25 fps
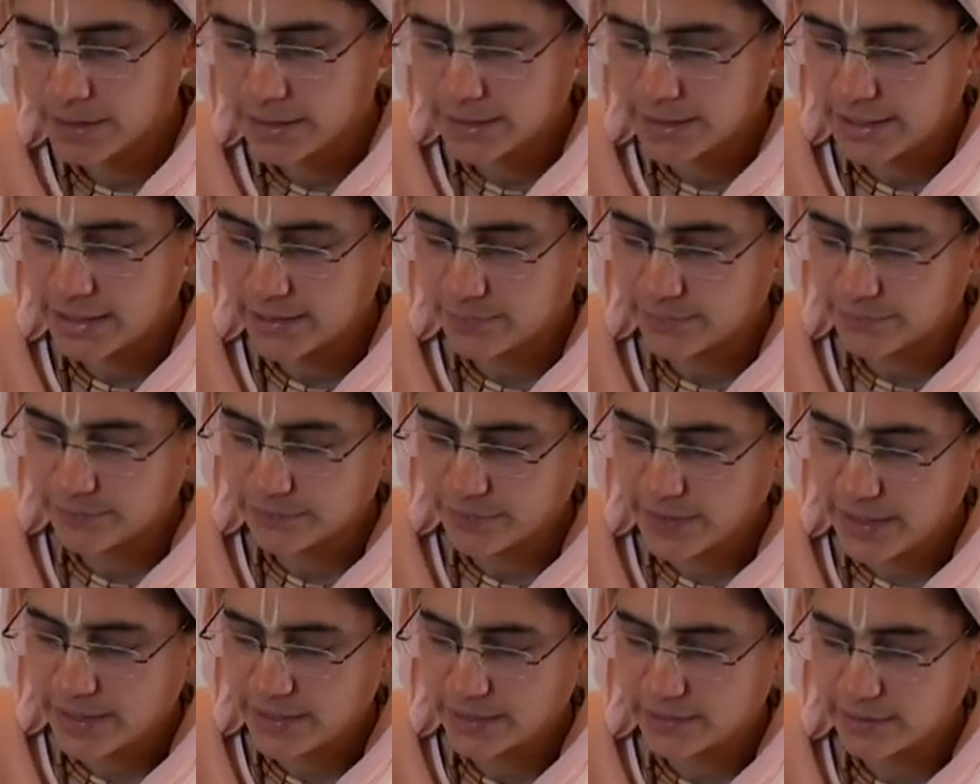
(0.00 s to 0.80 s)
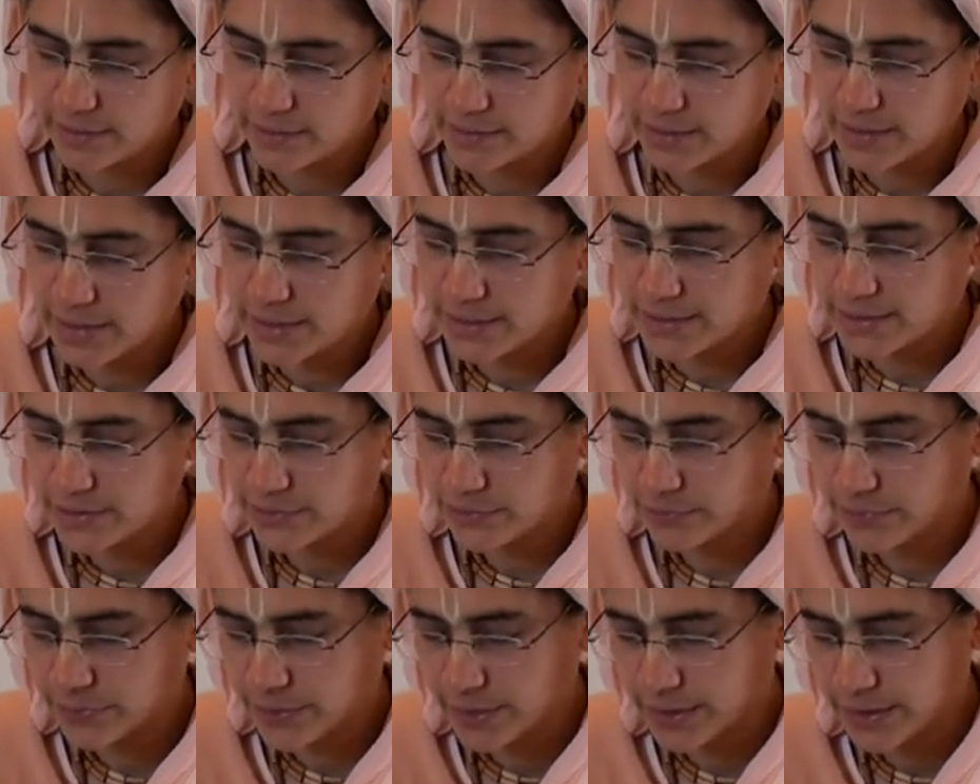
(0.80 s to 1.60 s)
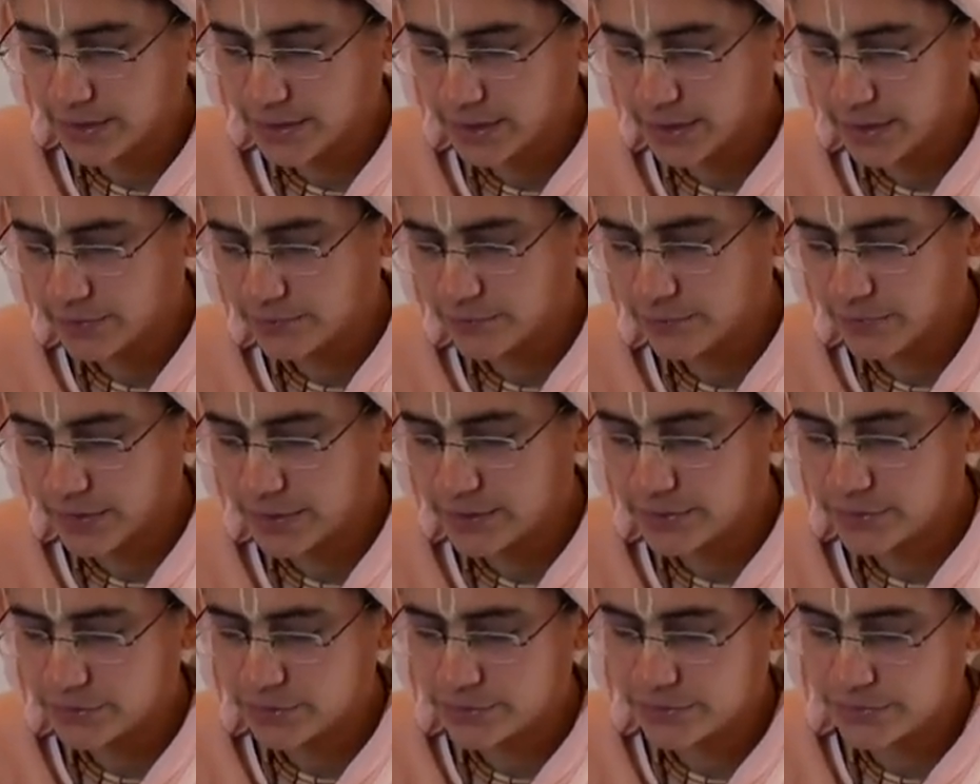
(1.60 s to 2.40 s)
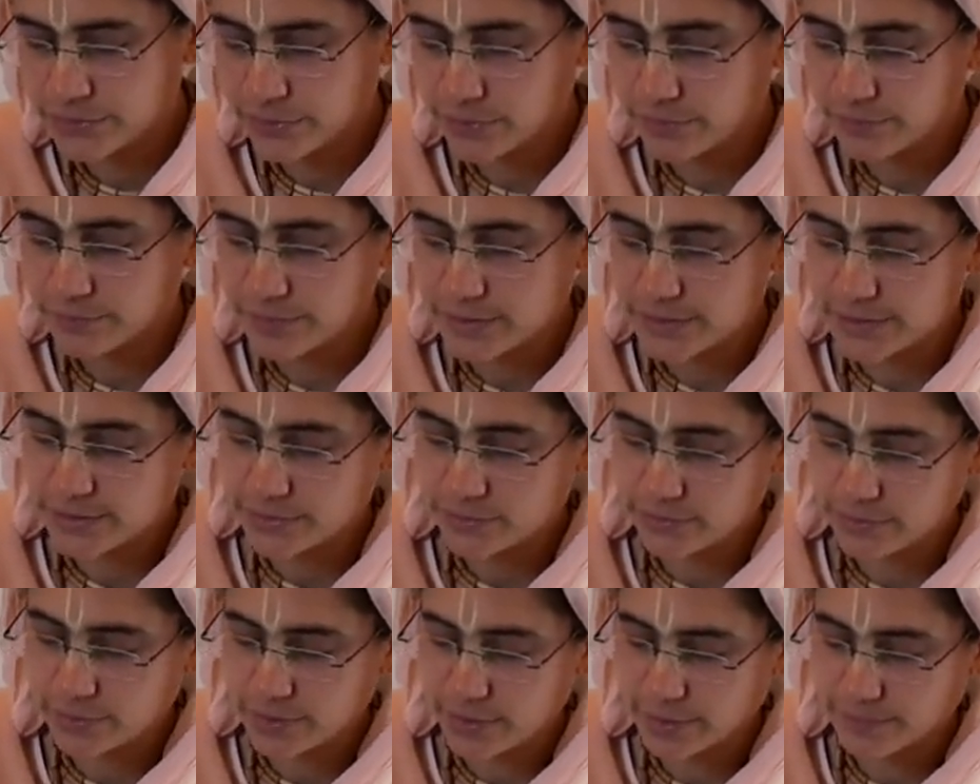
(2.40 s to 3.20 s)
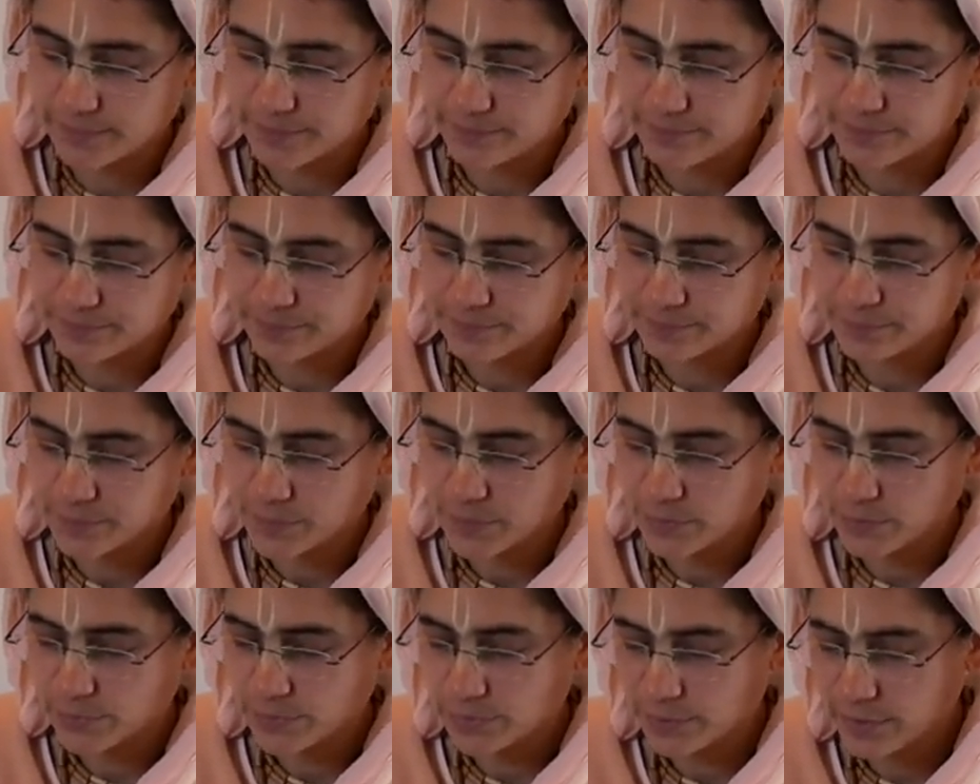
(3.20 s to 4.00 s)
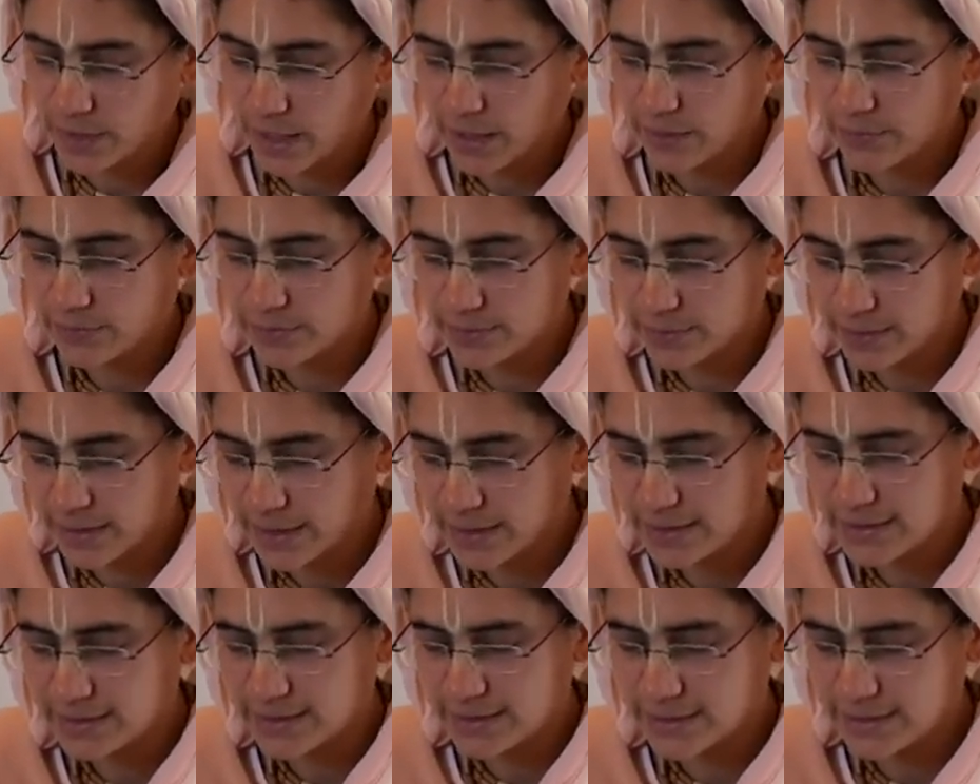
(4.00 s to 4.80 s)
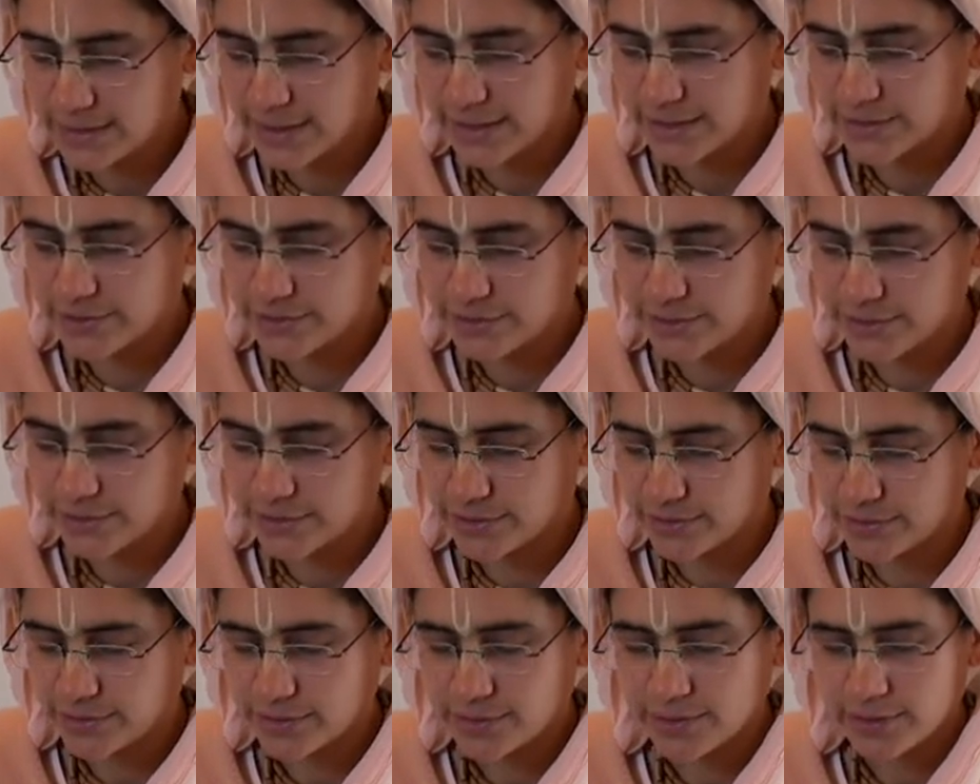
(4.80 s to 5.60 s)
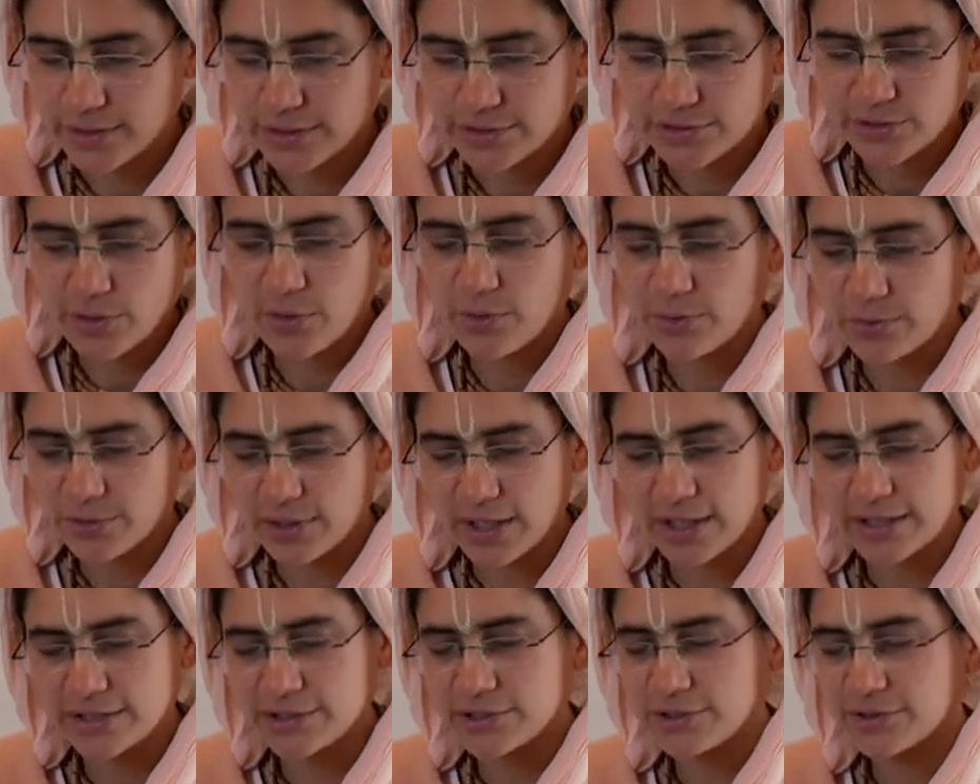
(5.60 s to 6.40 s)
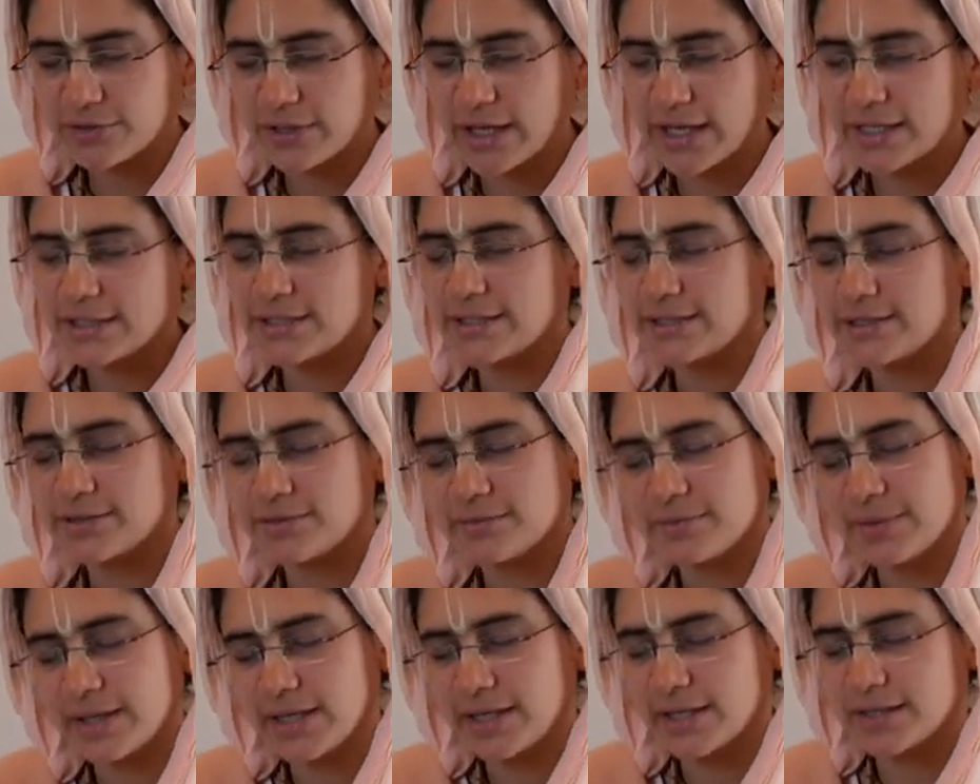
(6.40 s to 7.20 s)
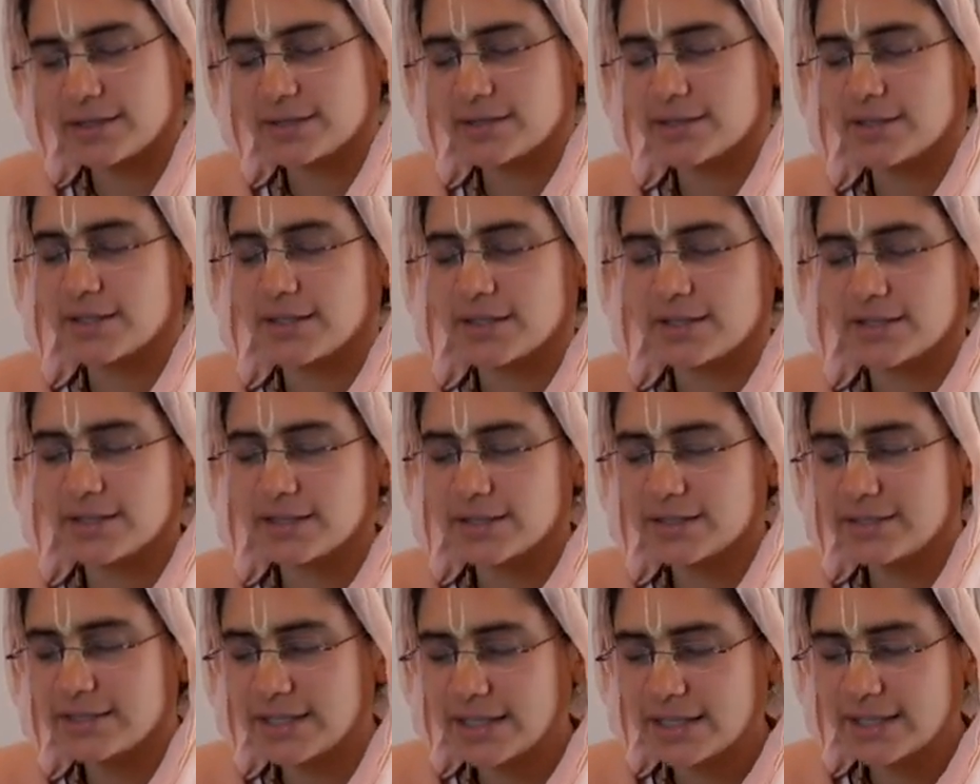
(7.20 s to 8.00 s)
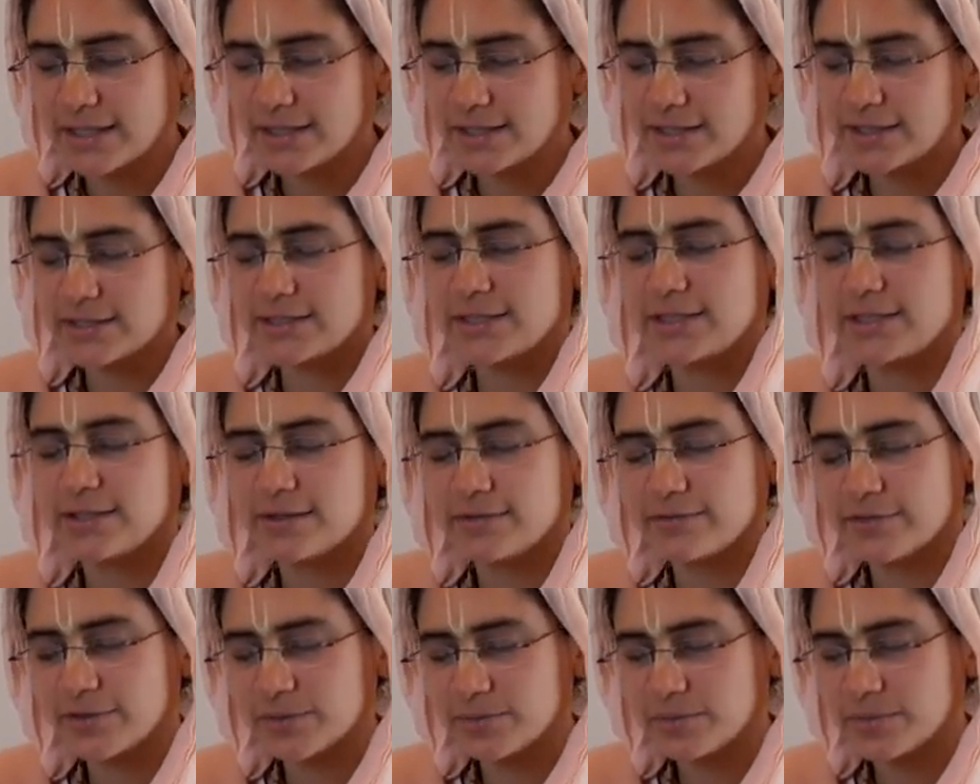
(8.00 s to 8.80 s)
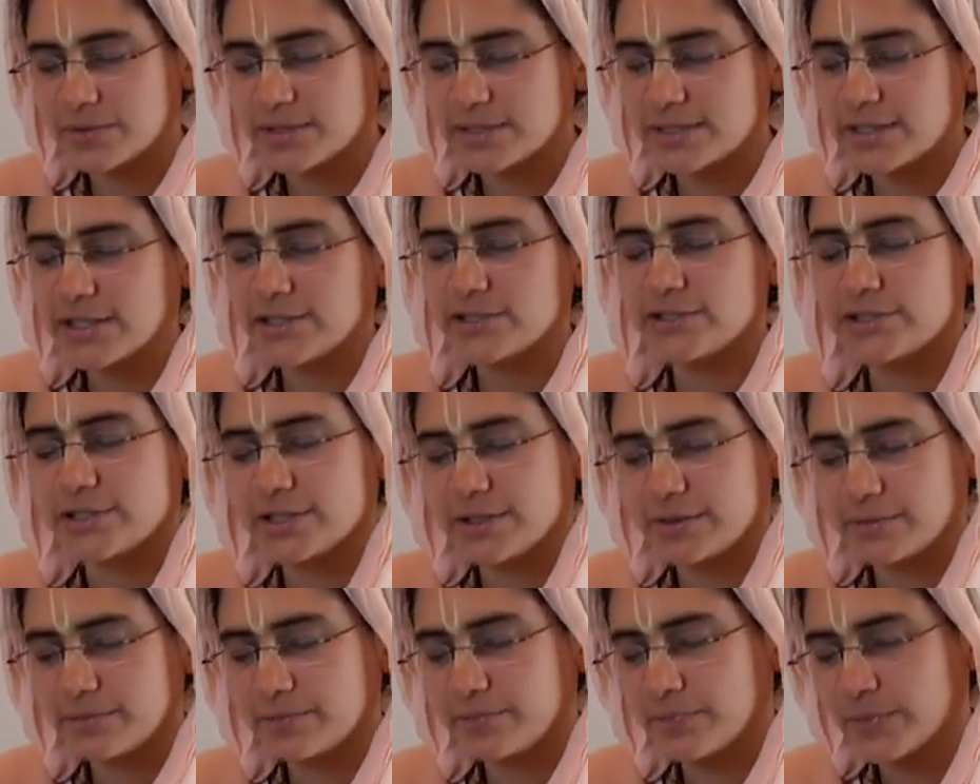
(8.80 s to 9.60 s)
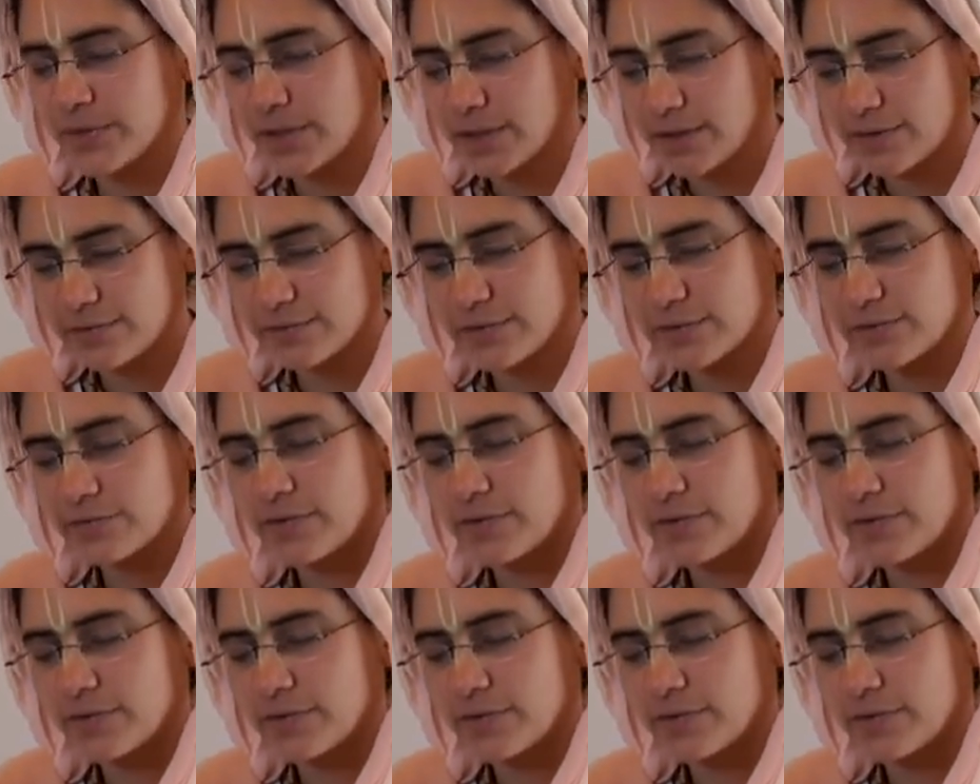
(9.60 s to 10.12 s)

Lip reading: Keep faith in these three and render service to them without hesitation. Don't underestimate the dignity of the position of the